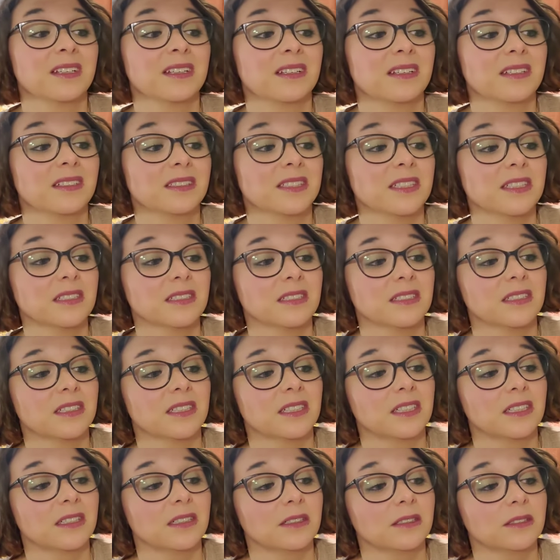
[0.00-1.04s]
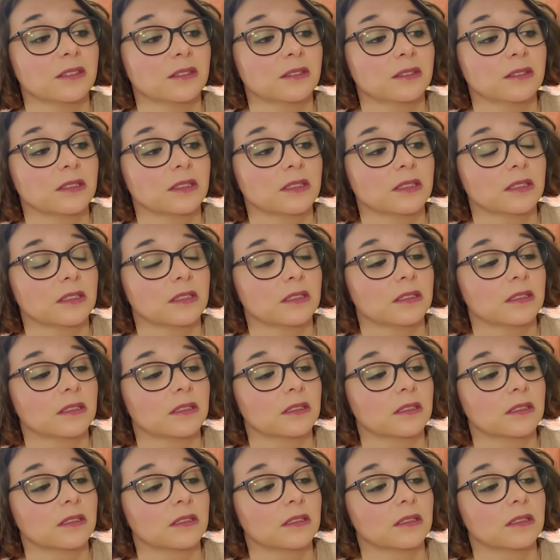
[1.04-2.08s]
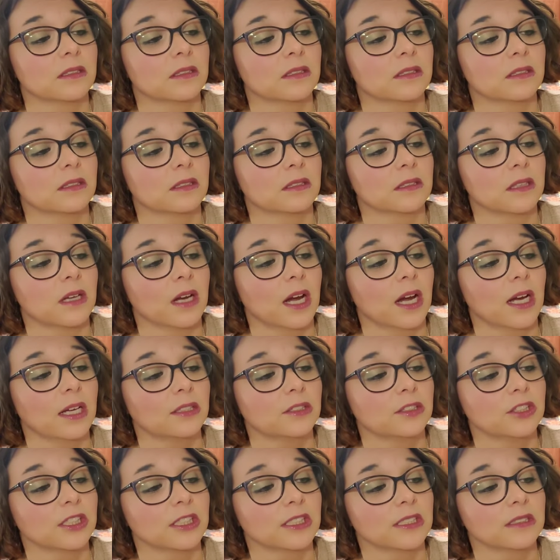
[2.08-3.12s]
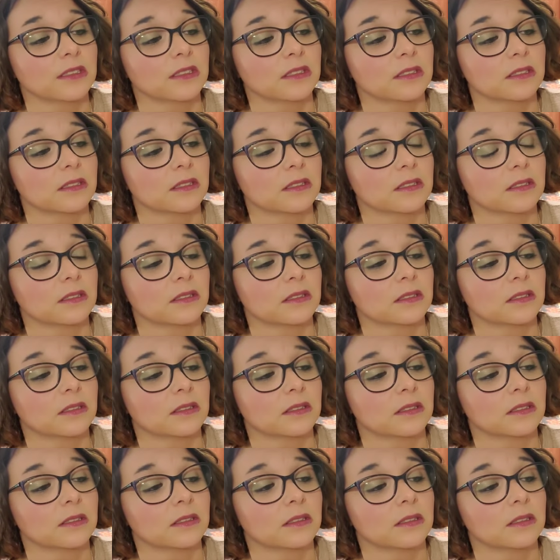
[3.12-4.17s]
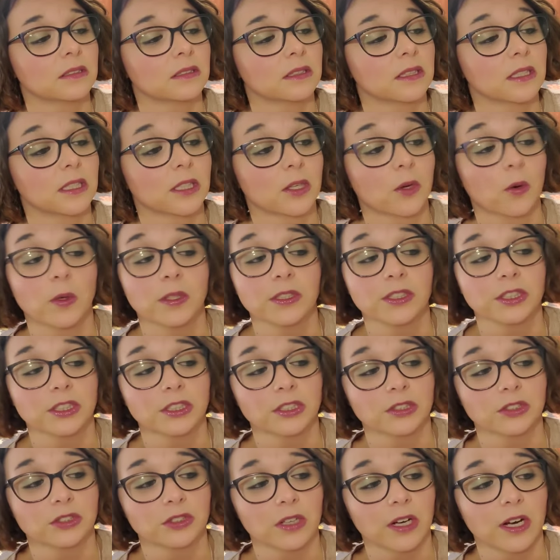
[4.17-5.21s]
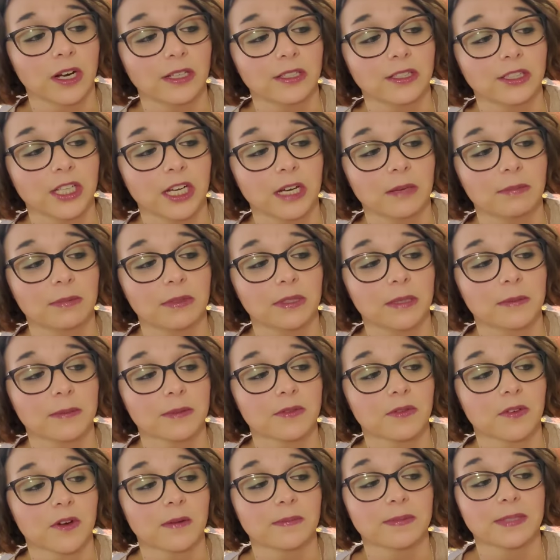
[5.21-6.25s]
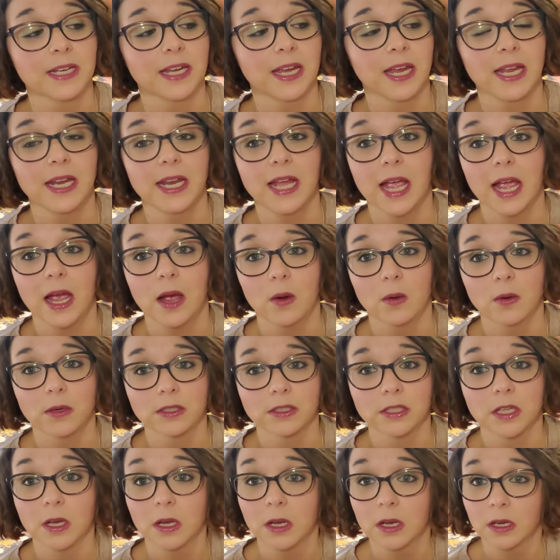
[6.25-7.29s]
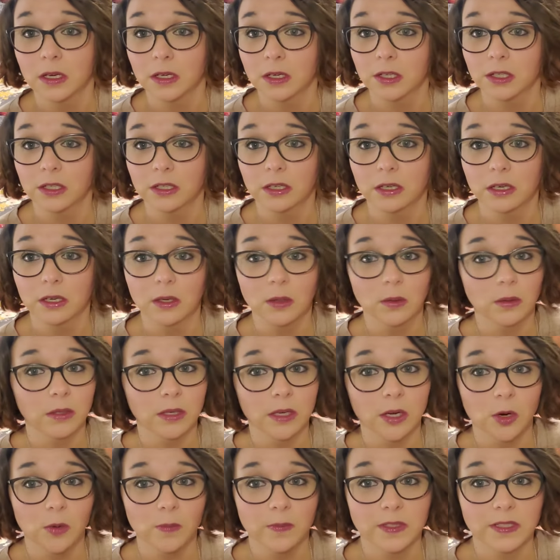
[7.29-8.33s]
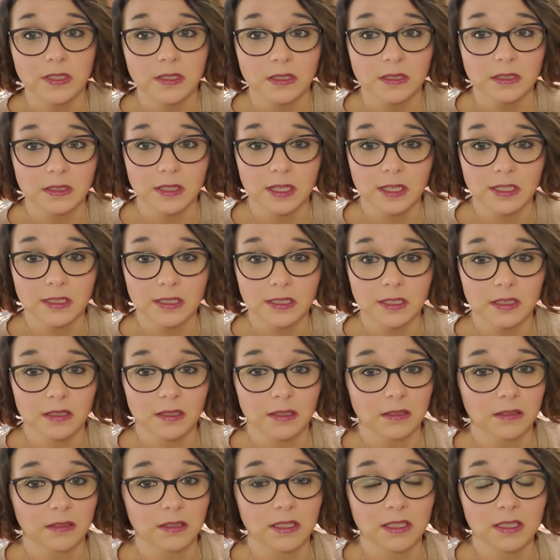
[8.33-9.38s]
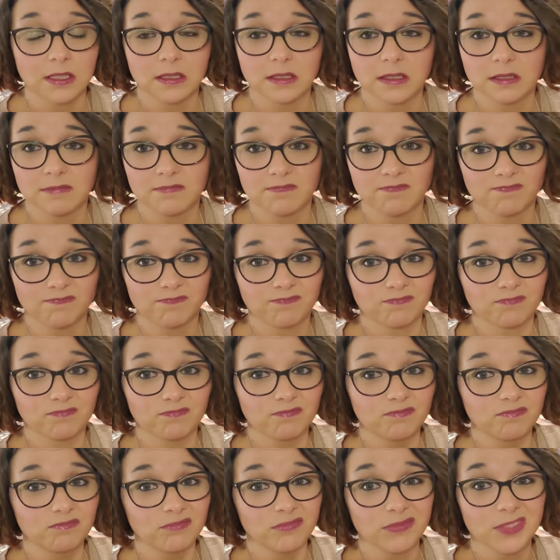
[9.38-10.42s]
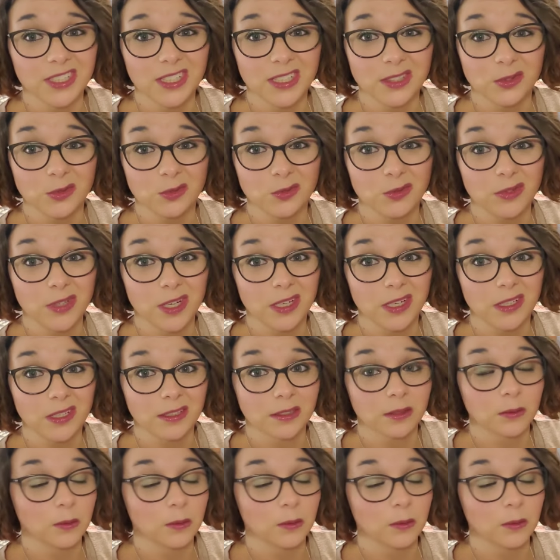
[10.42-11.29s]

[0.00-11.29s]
It says it heals, hydrates, and quenches dry, chapped lips for up to eight hours. Good lord, I hope this doesn't last that long, because I do not like the